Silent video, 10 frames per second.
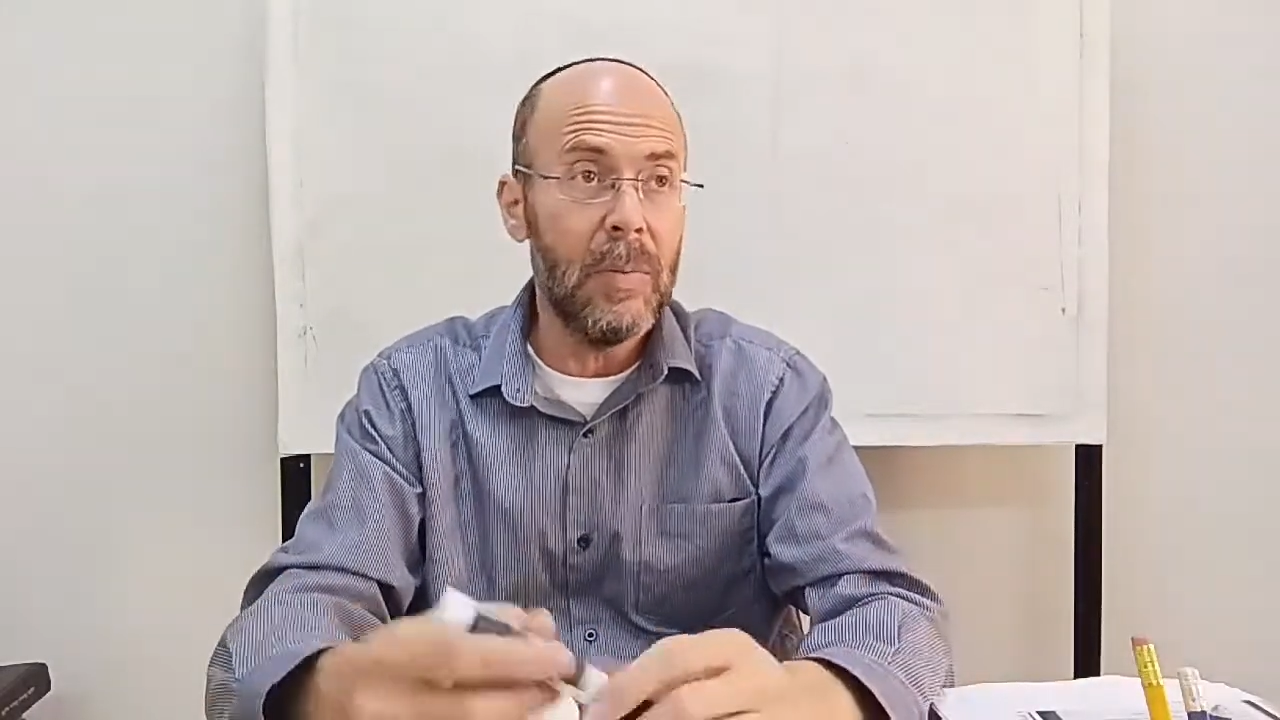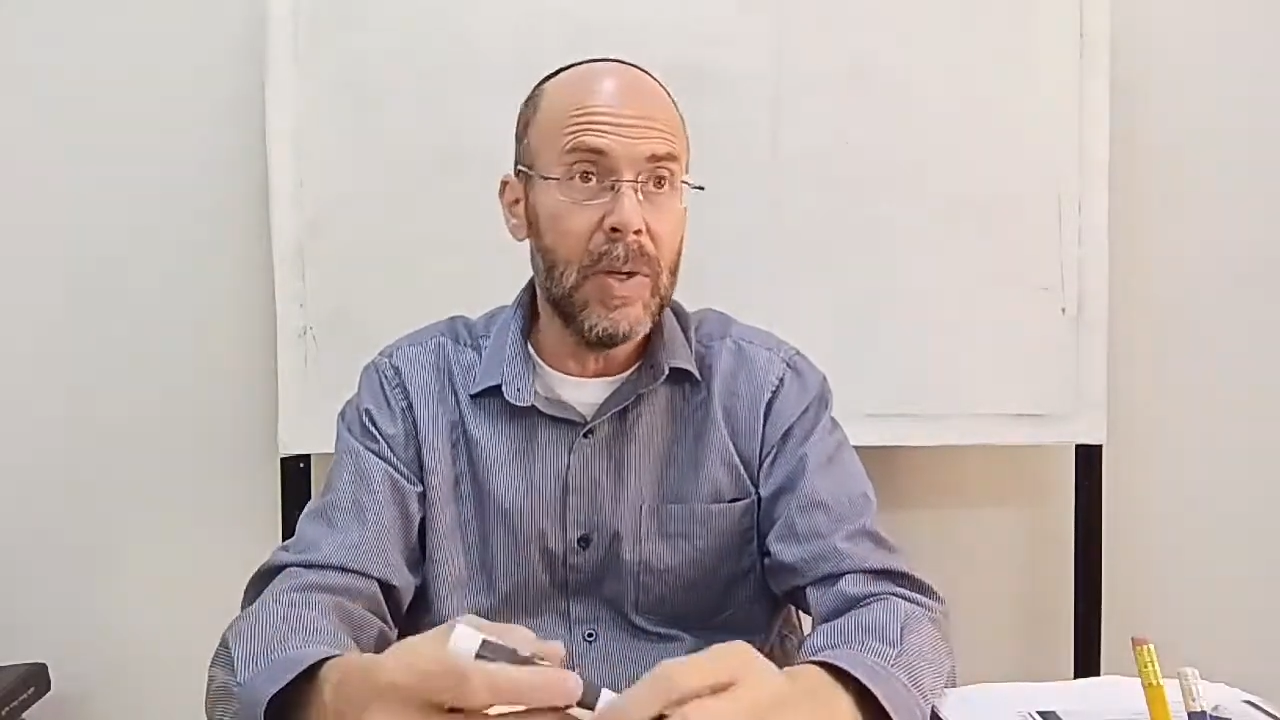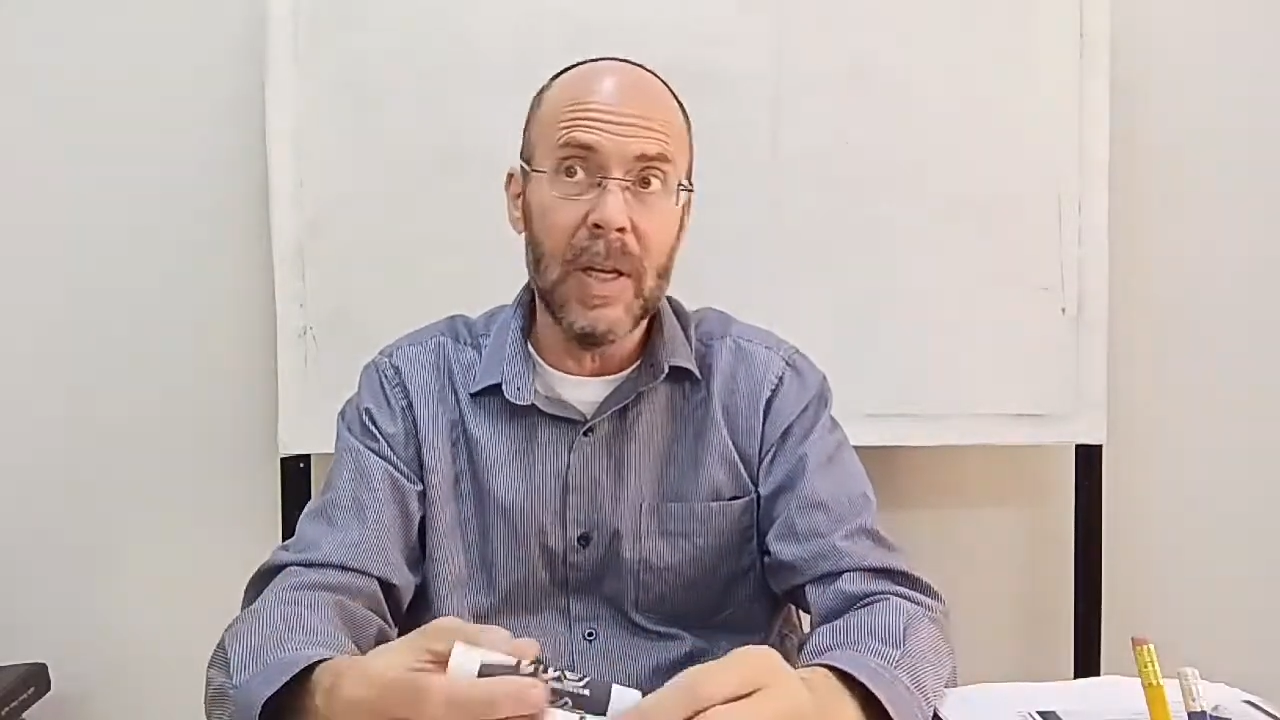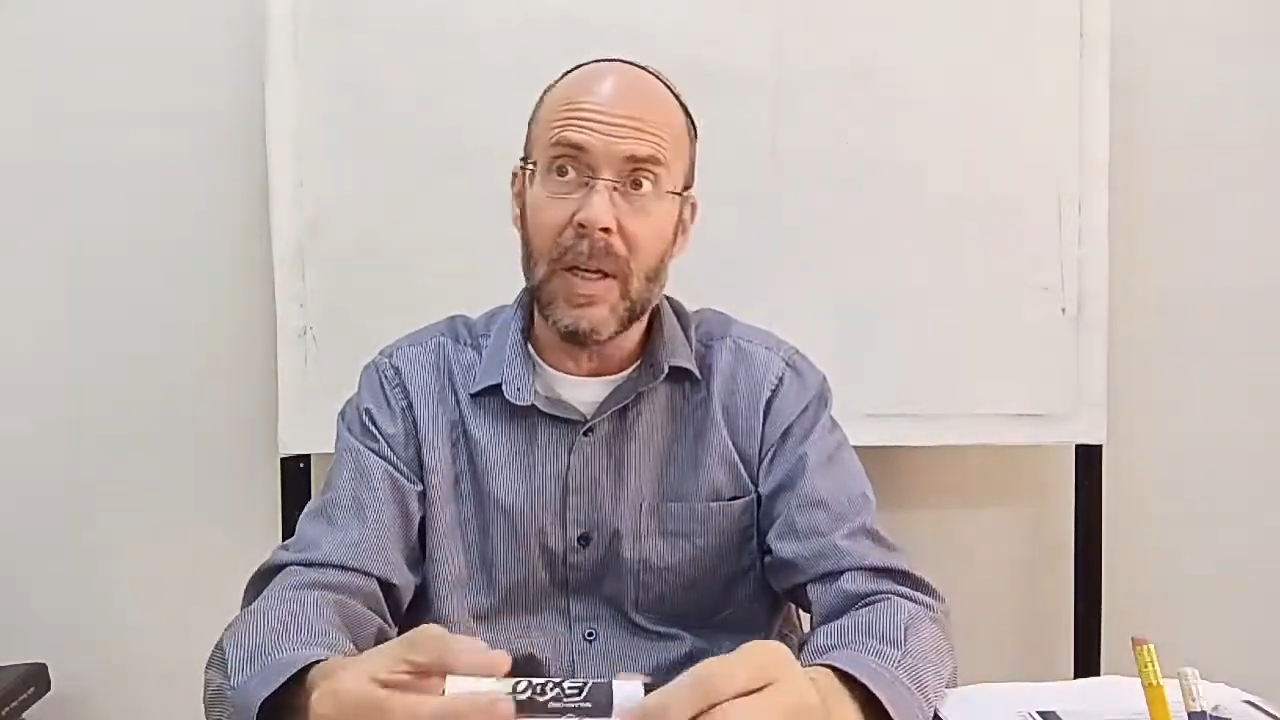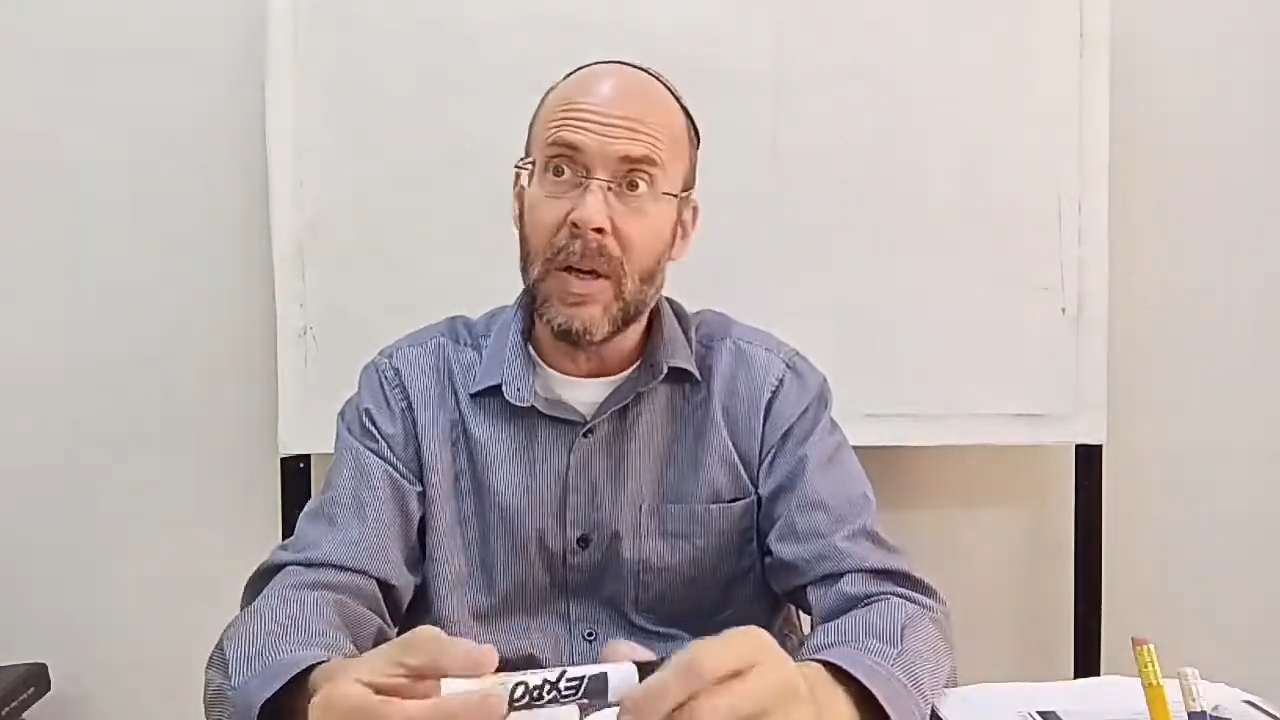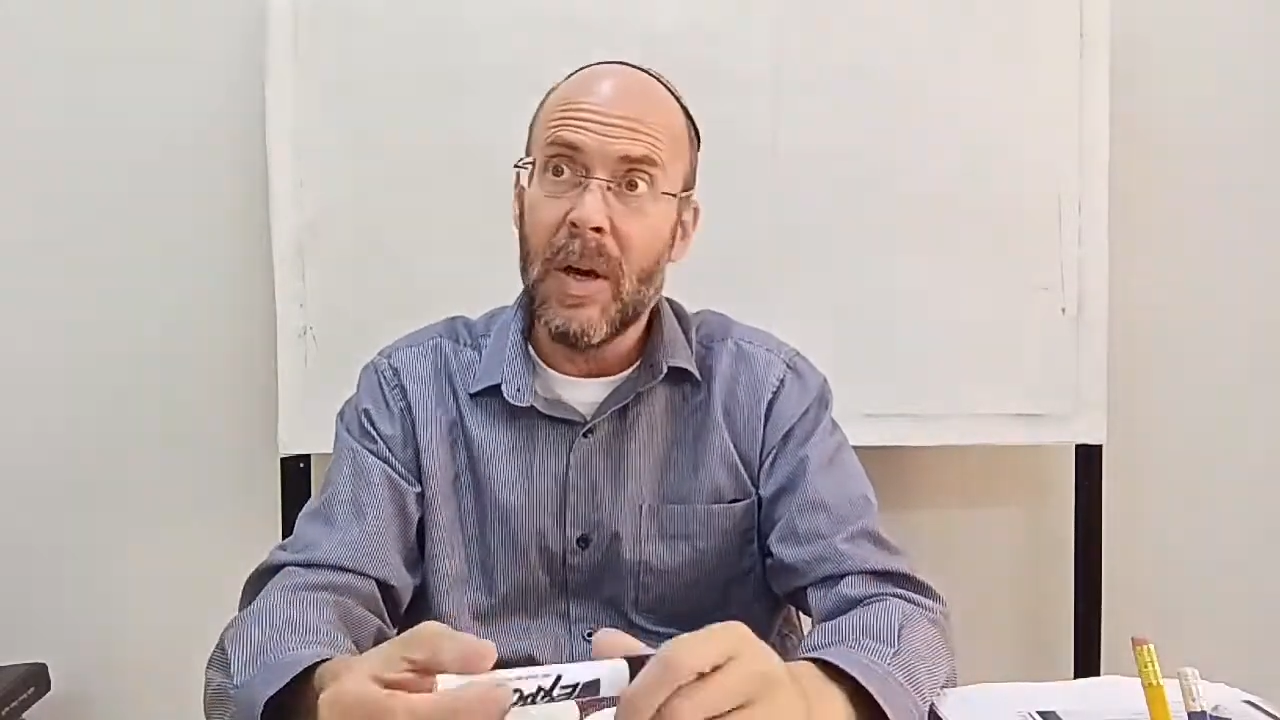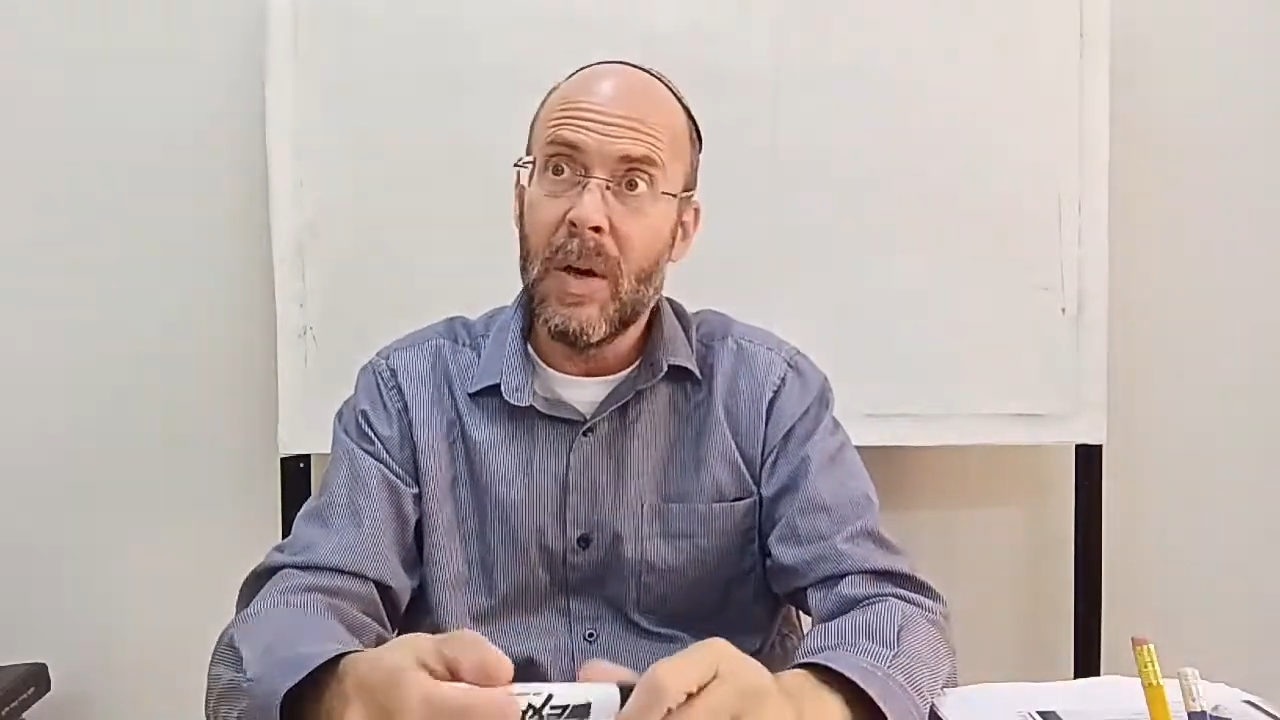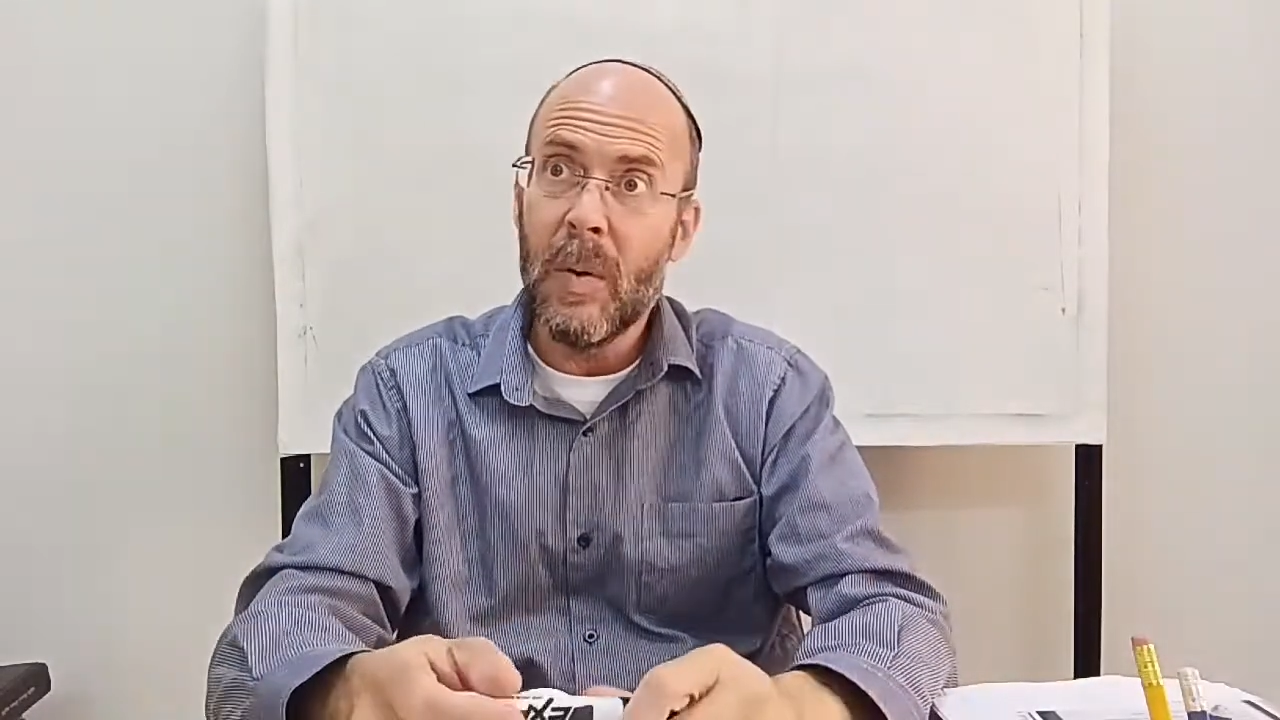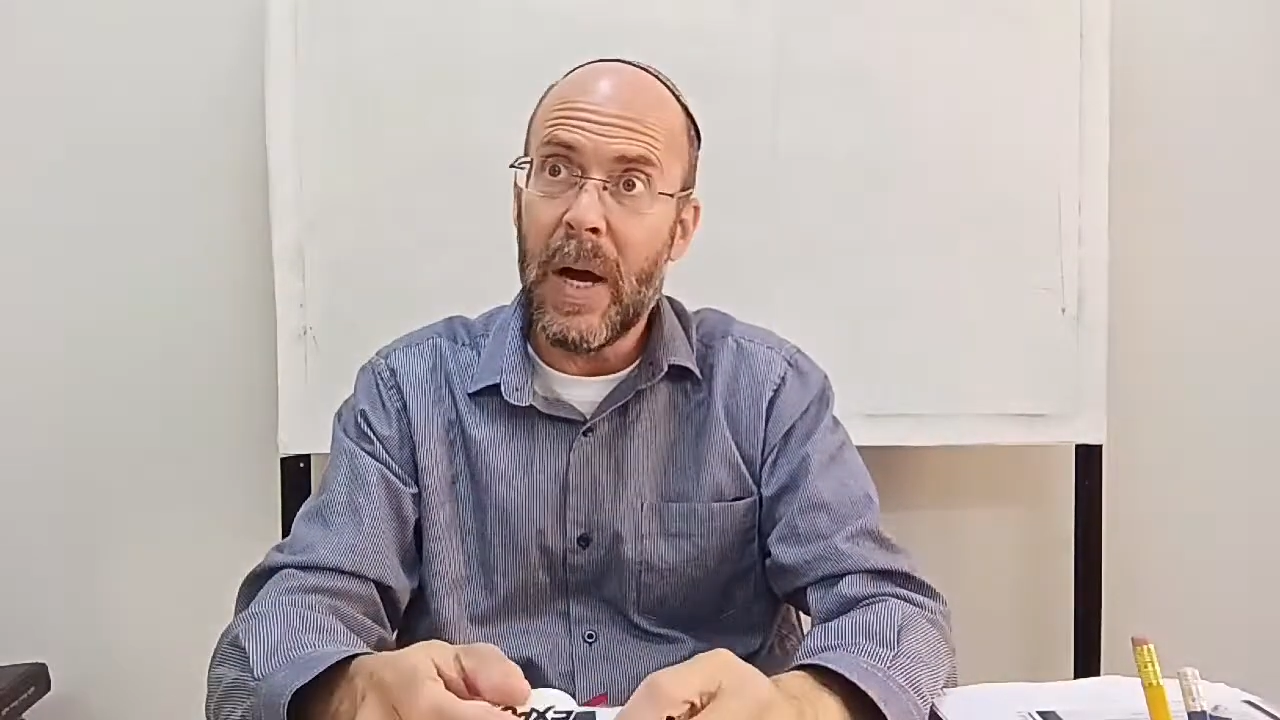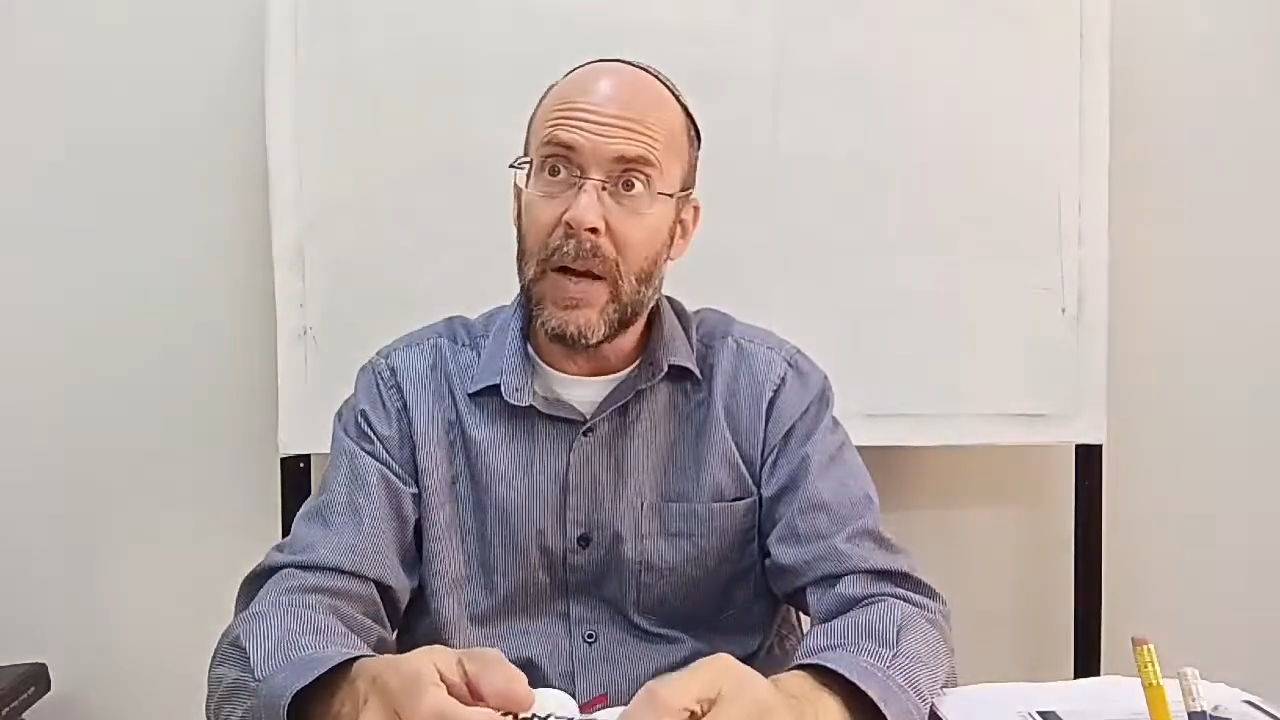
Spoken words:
Well,